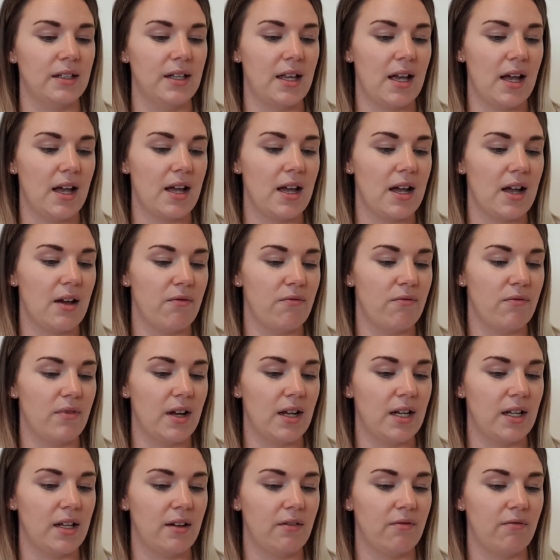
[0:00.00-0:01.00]
yeah, I
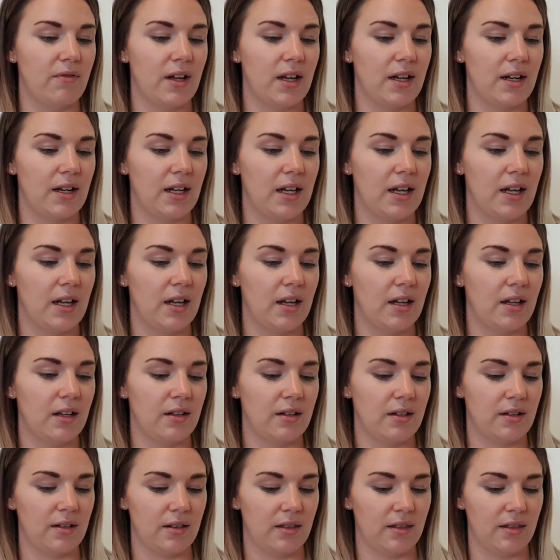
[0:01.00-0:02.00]
really, really
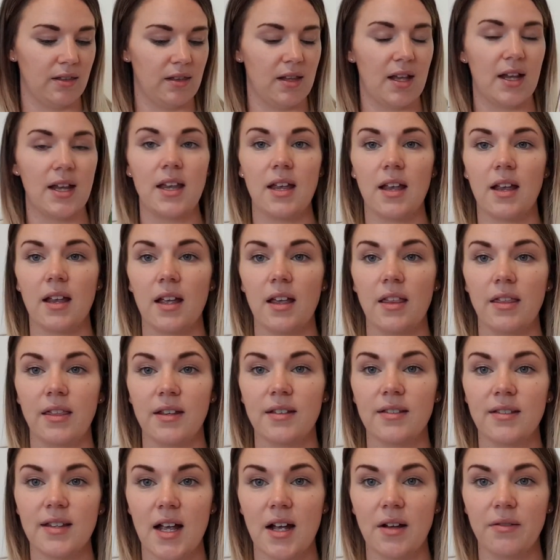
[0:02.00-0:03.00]
like
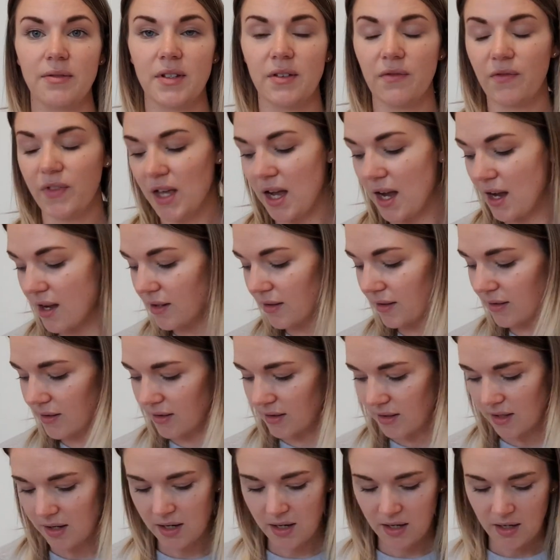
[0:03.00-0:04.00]
the sound of
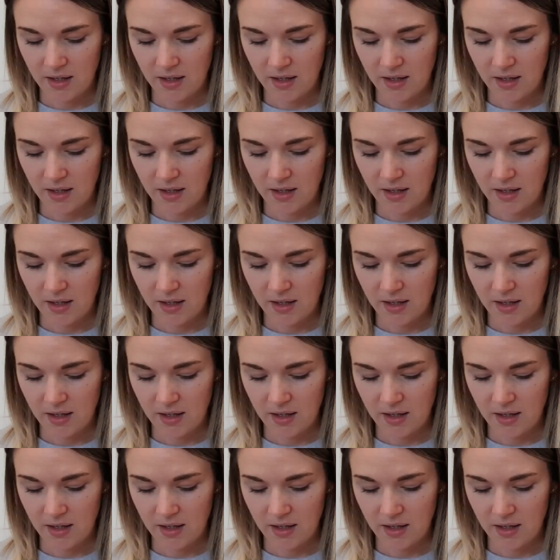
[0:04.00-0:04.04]
that.